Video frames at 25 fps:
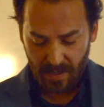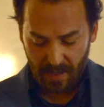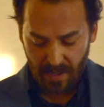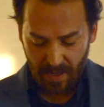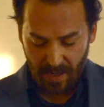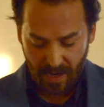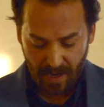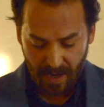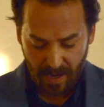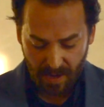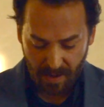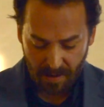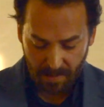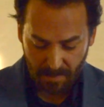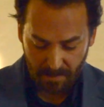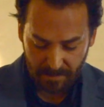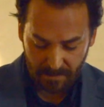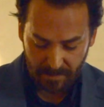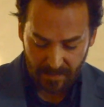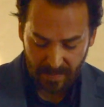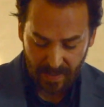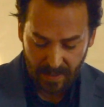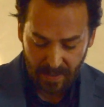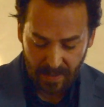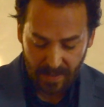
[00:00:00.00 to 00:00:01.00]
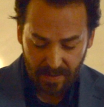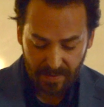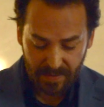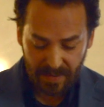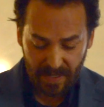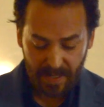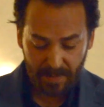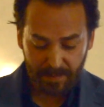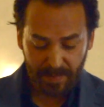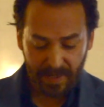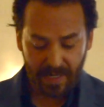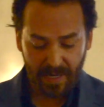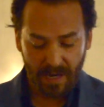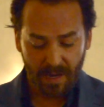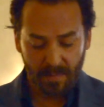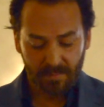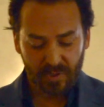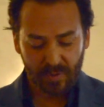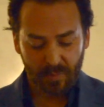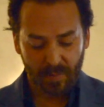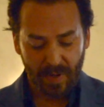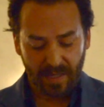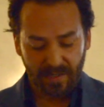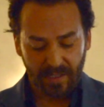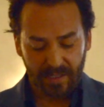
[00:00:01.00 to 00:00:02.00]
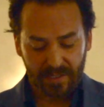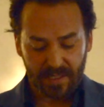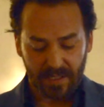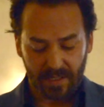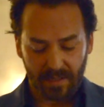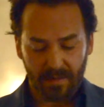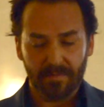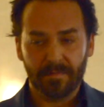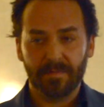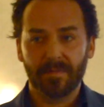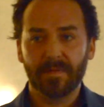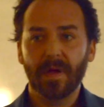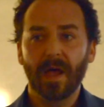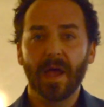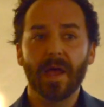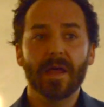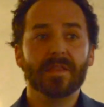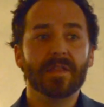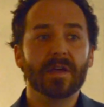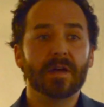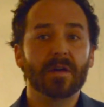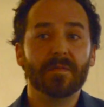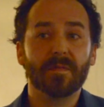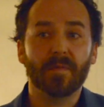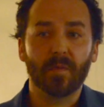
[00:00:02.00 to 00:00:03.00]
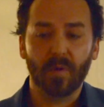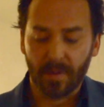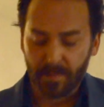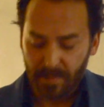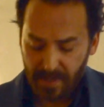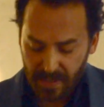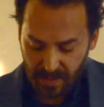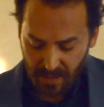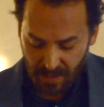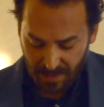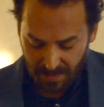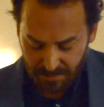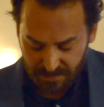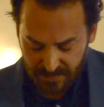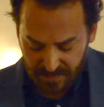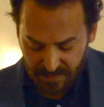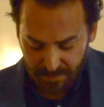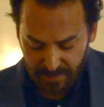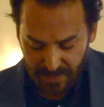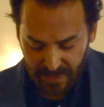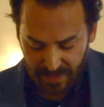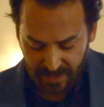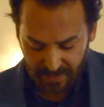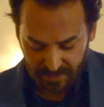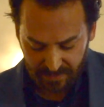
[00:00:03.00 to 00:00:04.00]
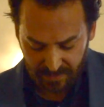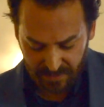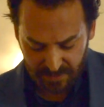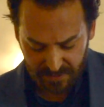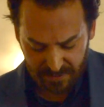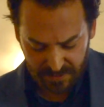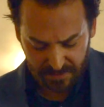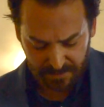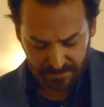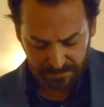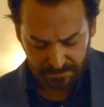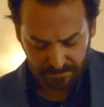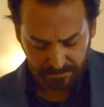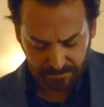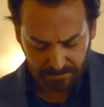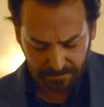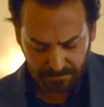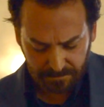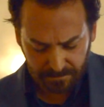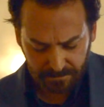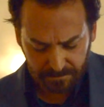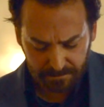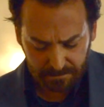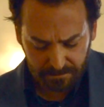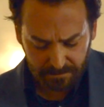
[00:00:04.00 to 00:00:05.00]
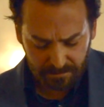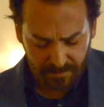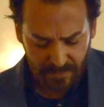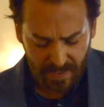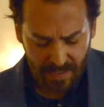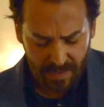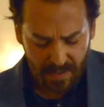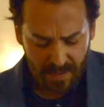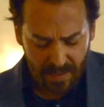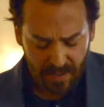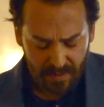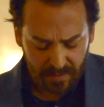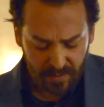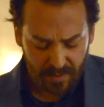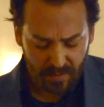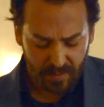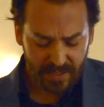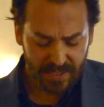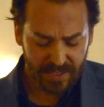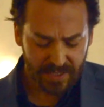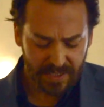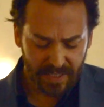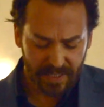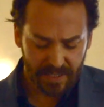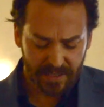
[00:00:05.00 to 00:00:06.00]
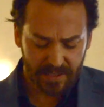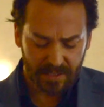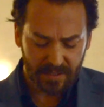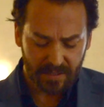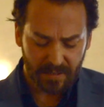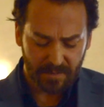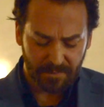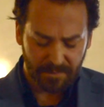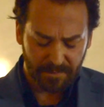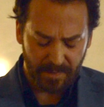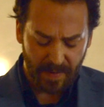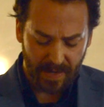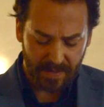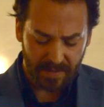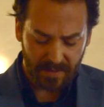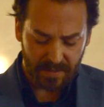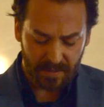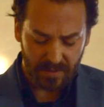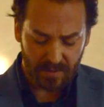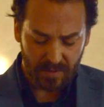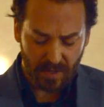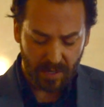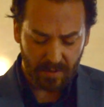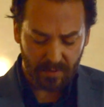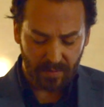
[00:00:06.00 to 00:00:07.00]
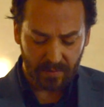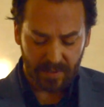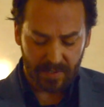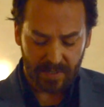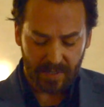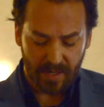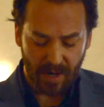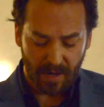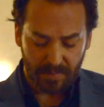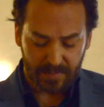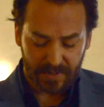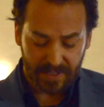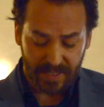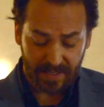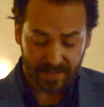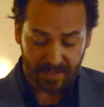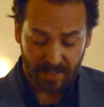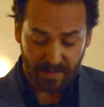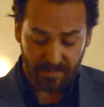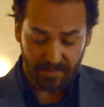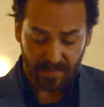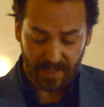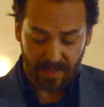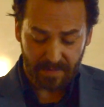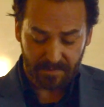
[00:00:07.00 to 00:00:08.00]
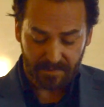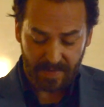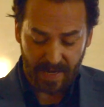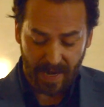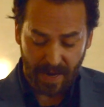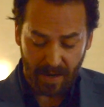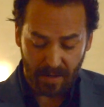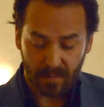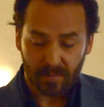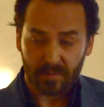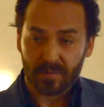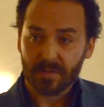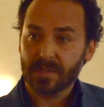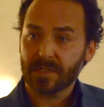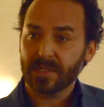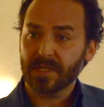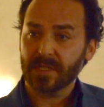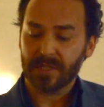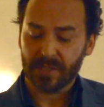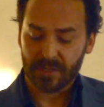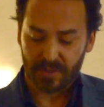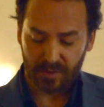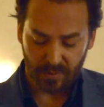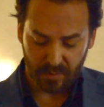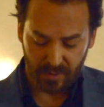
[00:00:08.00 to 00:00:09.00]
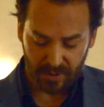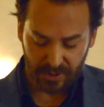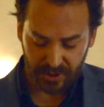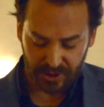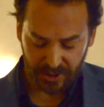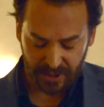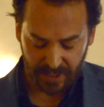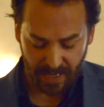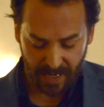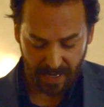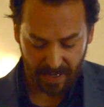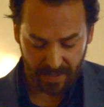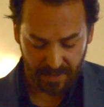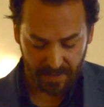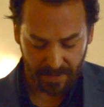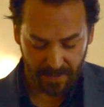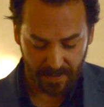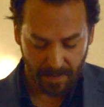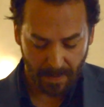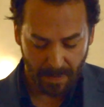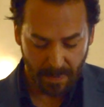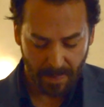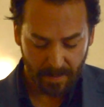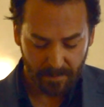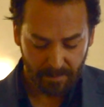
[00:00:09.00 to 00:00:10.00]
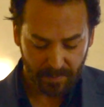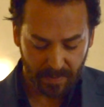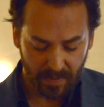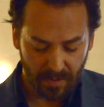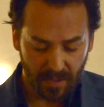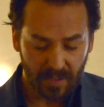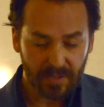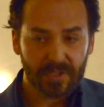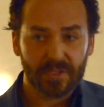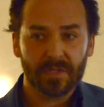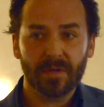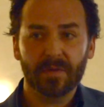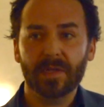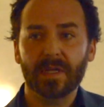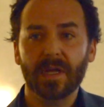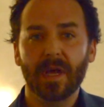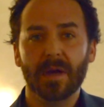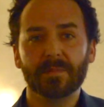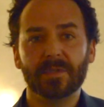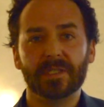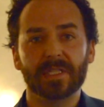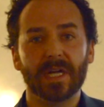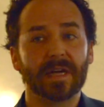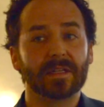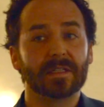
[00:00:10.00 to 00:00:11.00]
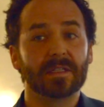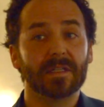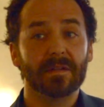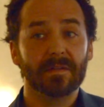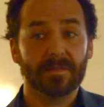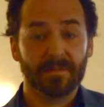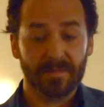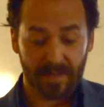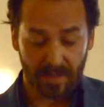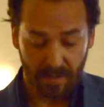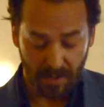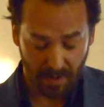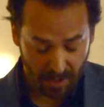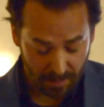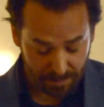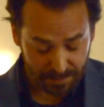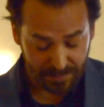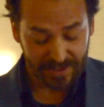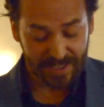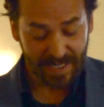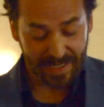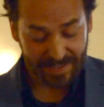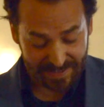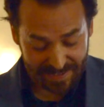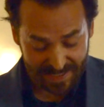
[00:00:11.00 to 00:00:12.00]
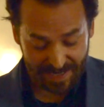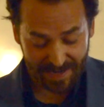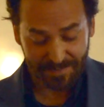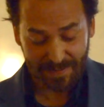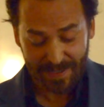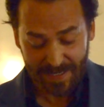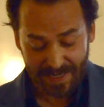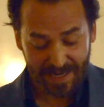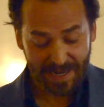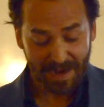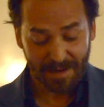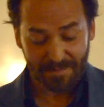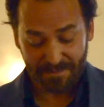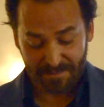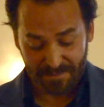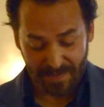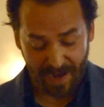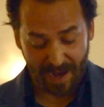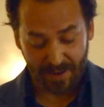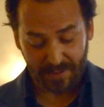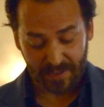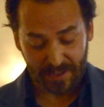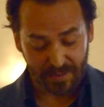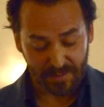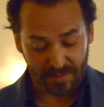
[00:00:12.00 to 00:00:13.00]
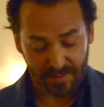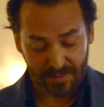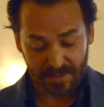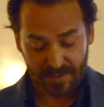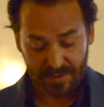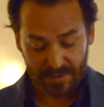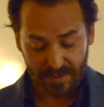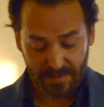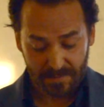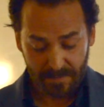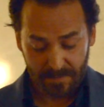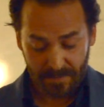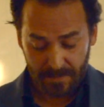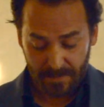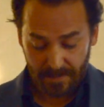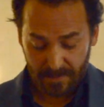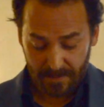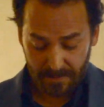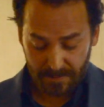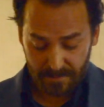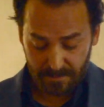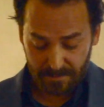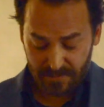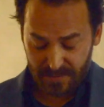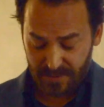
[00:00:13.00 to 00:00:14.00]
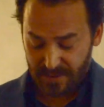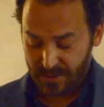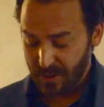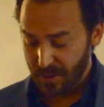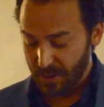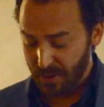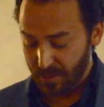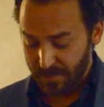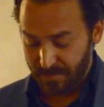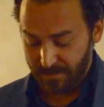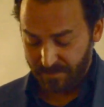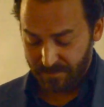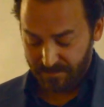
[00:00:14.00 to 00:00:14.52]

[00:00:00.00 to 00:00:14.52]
then it becomes relative, and therefore it becomes meaningless. Lewis seeks to defend not only the objectivity of nouns, such as Christianity, but also the objectivity of values. So,